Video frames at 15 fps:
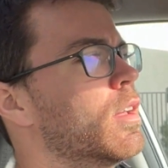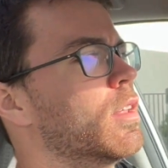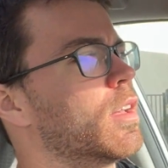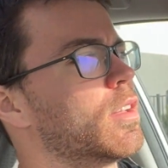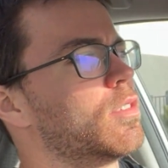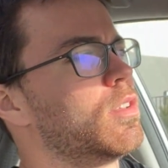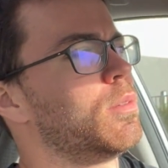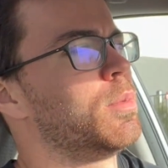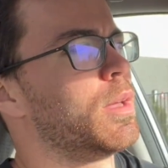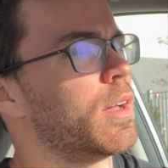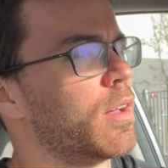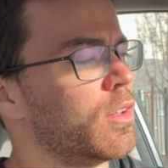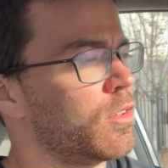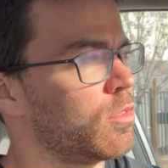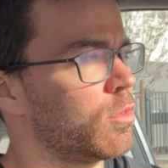like
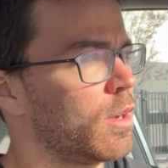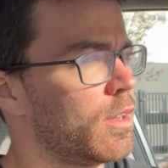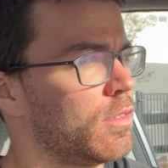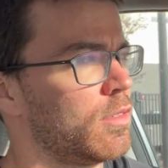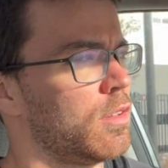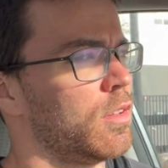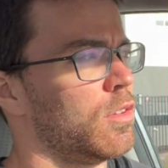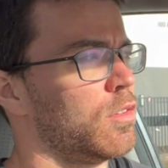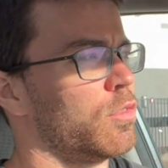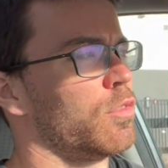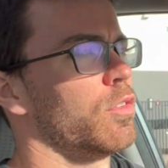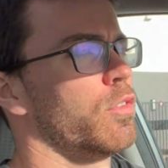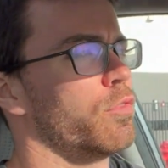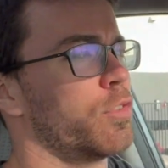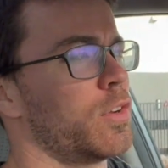tibialis raises
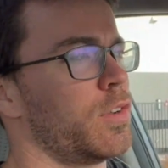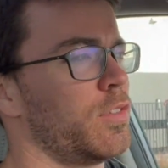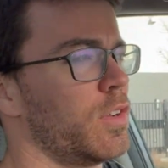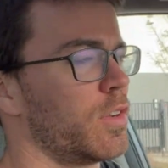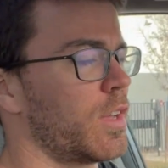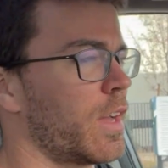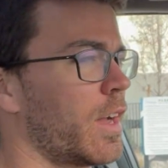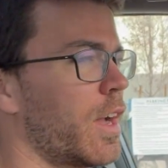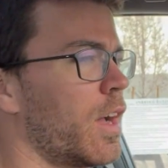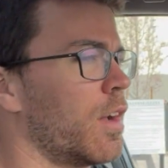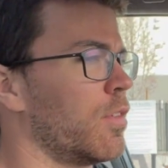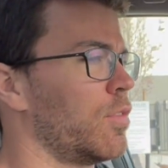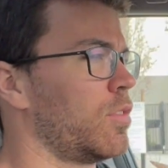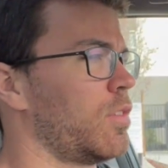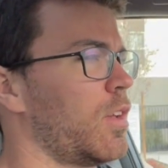for the front of your
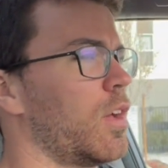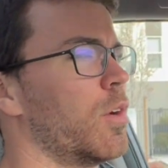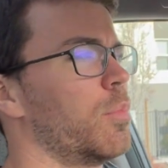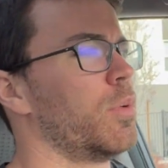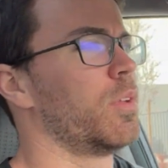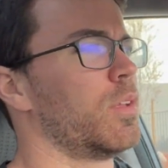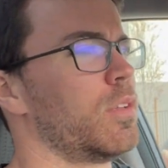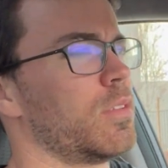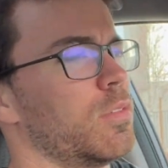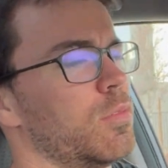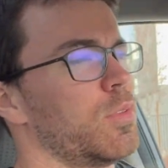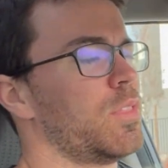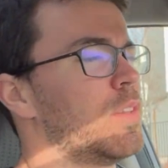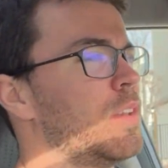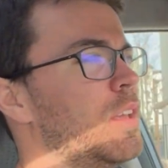calves, help
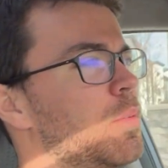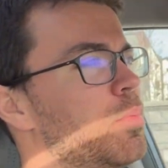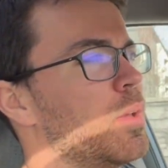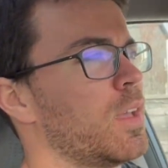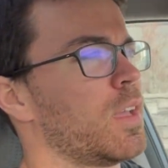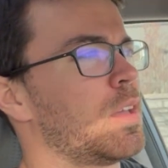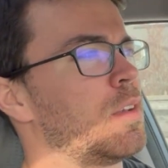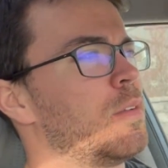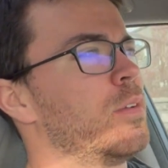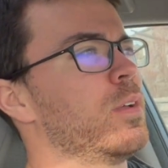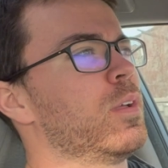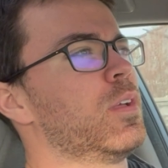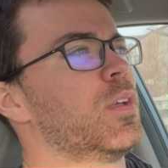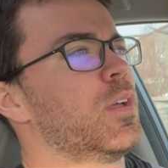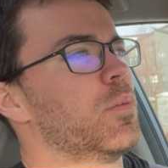with the knee pain
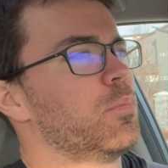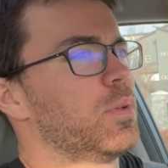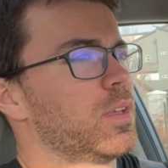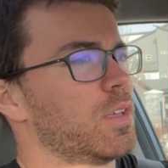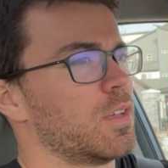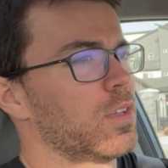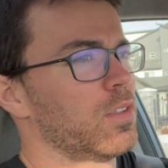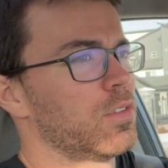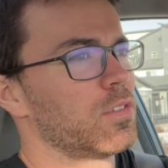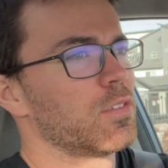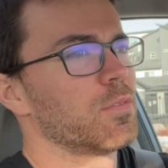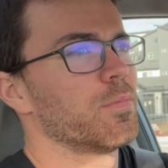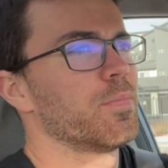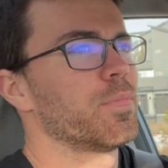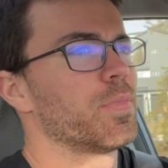because
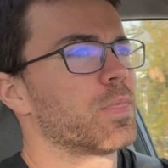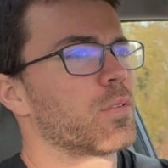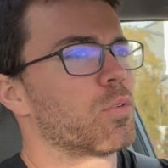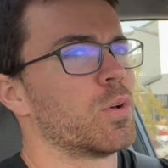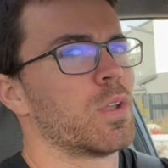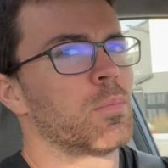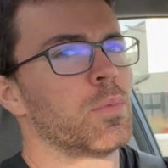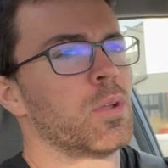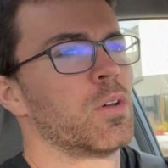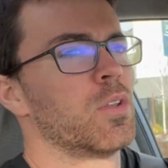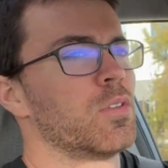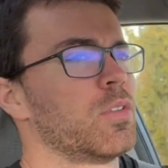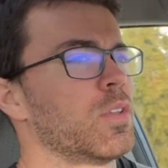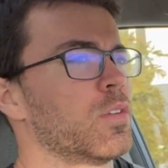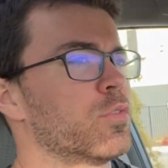what I'm
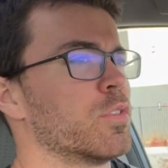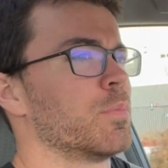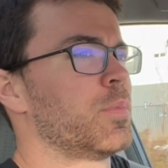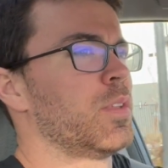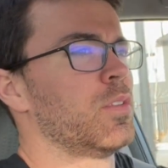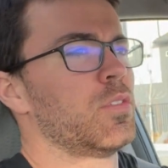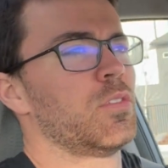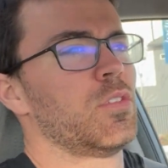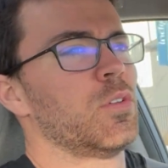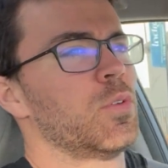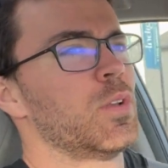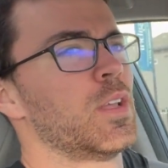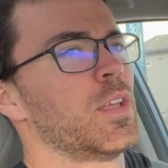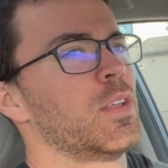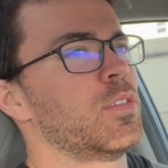noticing from these two
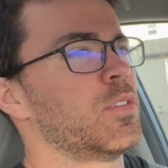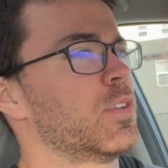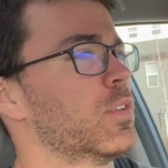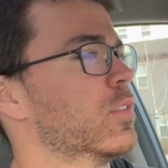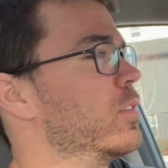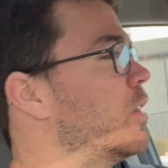days is